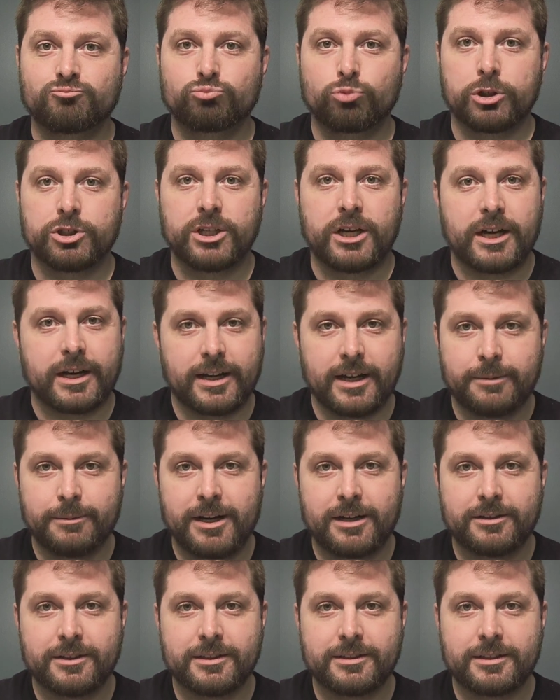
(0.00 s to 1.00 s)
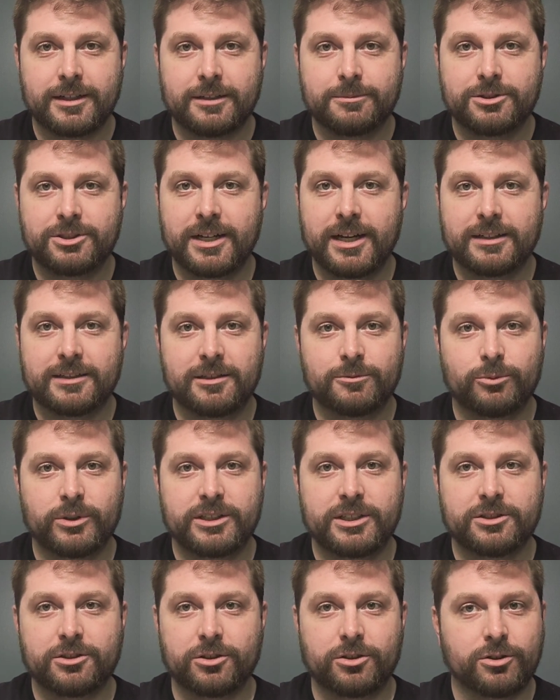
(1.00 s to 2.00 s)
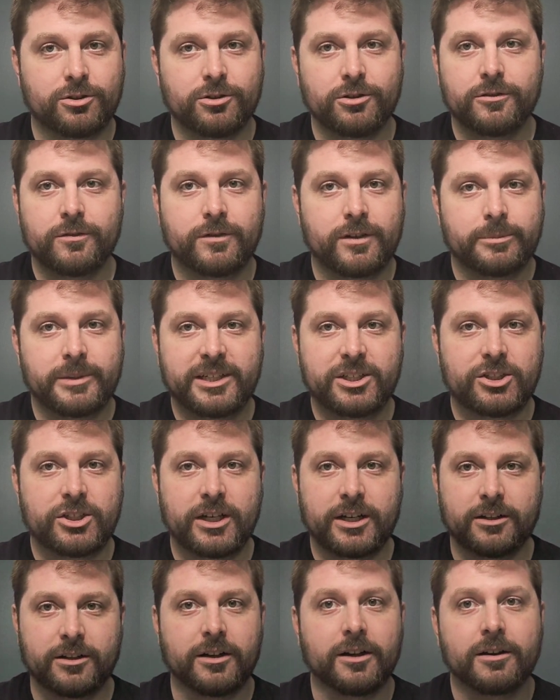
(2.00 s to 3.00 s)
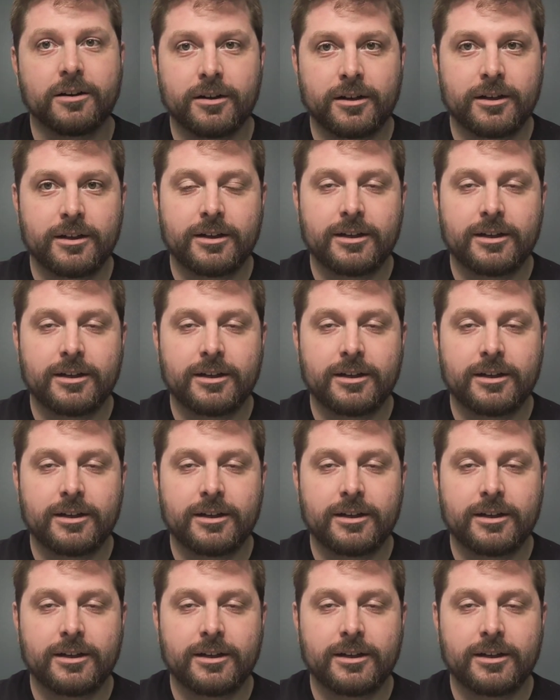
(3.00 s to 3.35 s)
we're talking about the subject and we just learn from each other